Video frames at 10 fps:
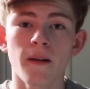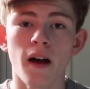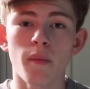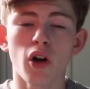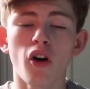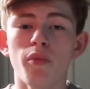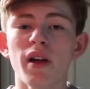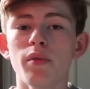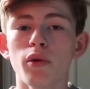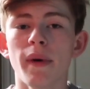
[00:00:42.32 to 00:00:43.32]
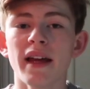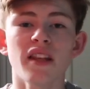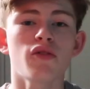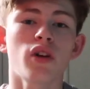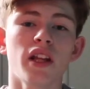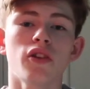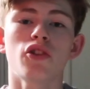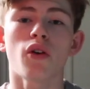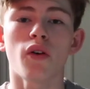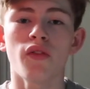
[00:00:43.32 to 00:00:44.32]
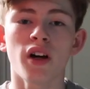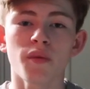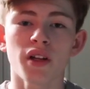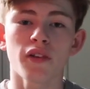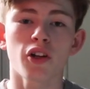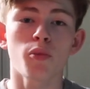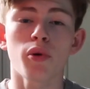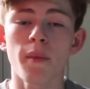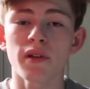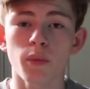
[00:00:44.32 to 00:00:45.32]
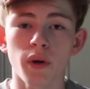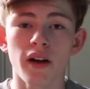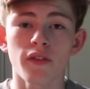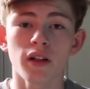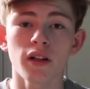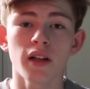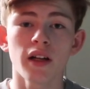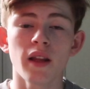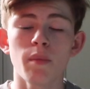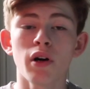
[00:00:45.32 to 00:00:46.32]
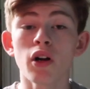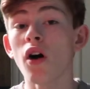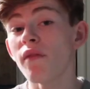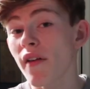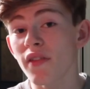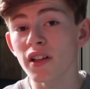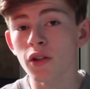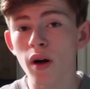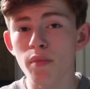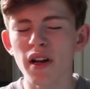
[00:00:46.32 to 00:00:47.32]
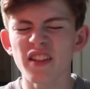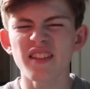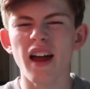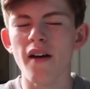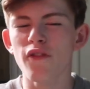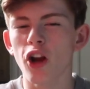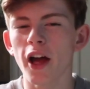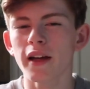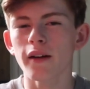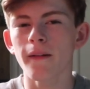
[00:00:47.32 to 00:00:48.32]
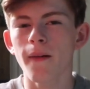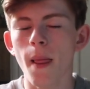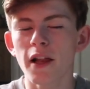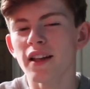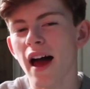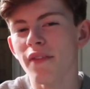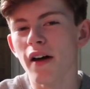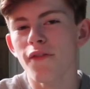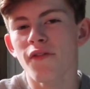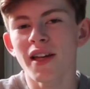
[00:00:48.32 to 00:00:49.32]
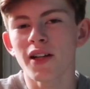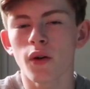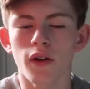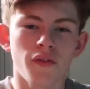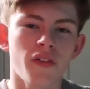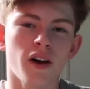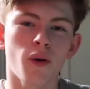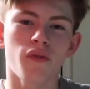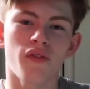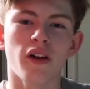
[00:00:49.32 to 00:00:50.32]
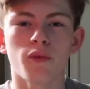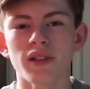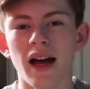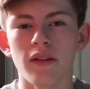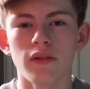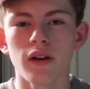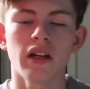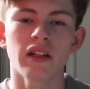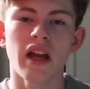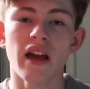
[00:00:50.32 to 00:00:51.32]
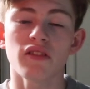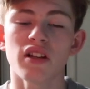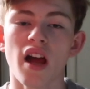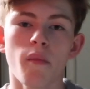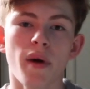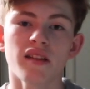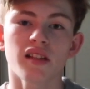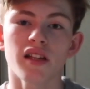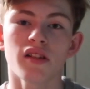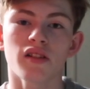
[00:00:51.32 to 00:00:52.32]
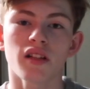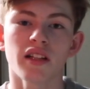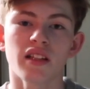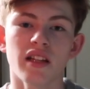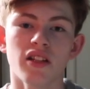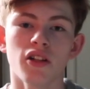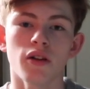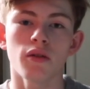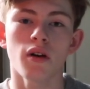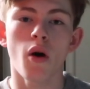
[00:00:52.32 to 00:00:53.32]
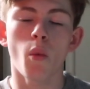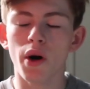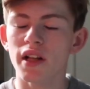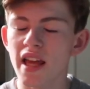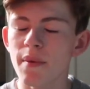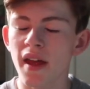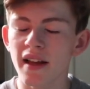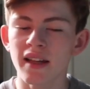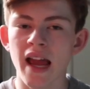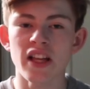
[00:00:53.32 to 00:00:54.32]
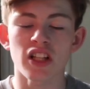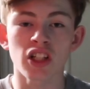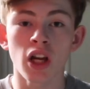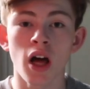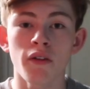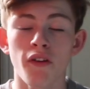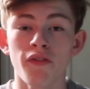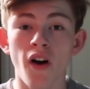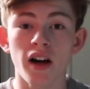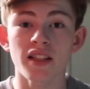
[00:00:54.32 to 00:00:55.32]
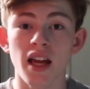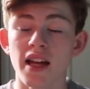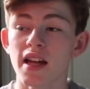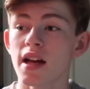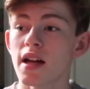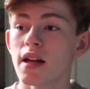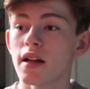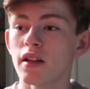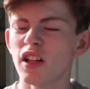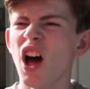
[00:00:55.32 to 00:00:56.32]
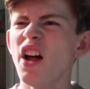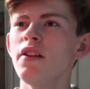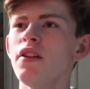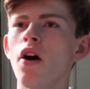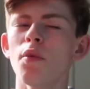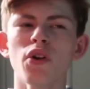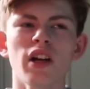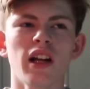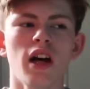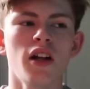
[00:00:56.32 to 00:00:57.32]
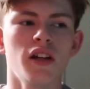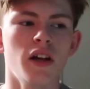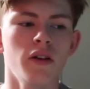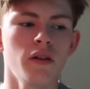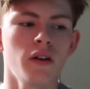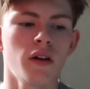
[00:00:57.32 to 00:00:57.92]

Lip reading: A lot of people make these really good short films that have a good premise and whatever, put a lot of effort into it, but it doesn't have that feel that films have. Yeah, and today I'm basically just going to teach you. What I keep saying teach, it's learn for fuck's sake. Learn? No, I'm not going to learn you.